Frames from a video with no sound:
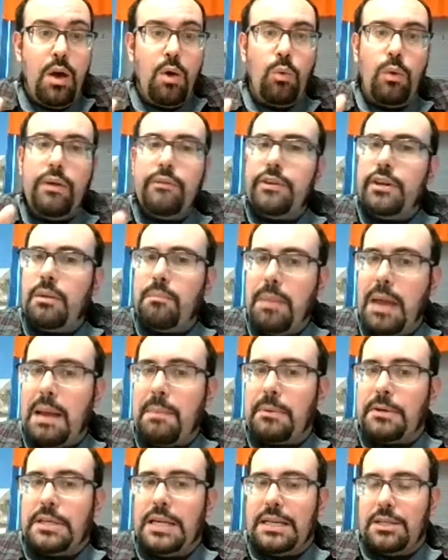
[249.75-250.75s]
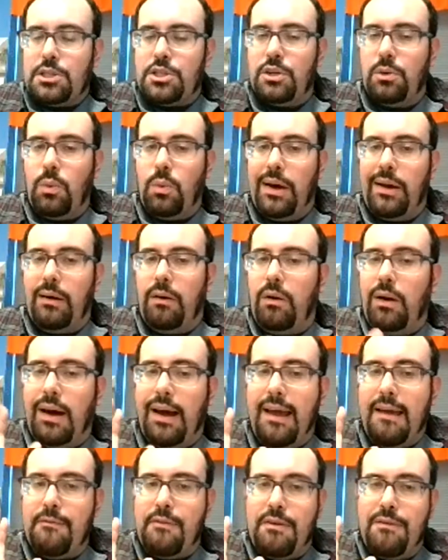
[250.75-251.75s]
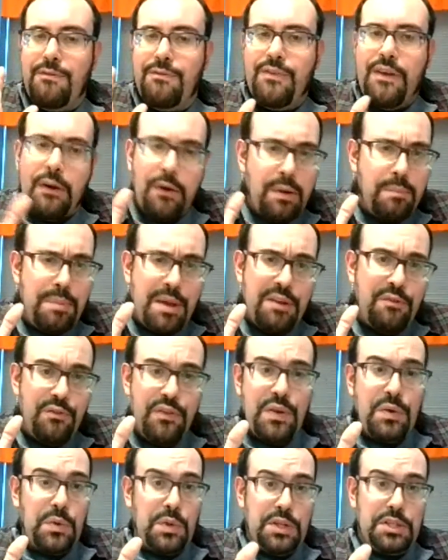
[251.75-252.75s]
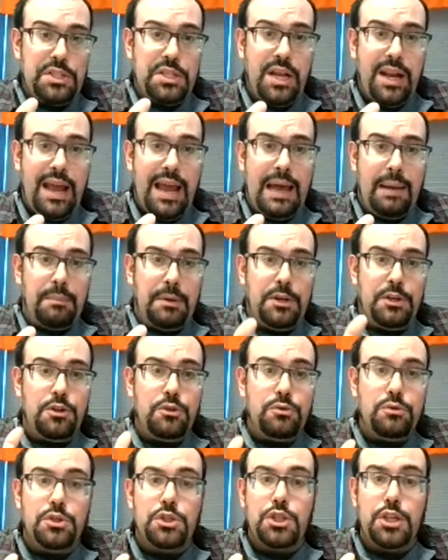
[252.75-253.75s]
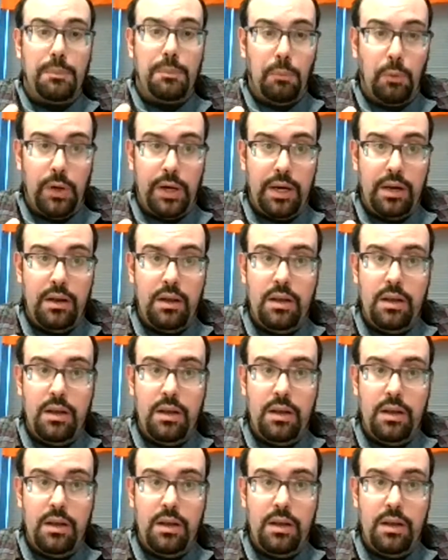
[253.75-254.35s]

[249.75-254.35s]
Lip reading: We haven't done paper tests in a while. I have a very big fear this is going to happen to someone.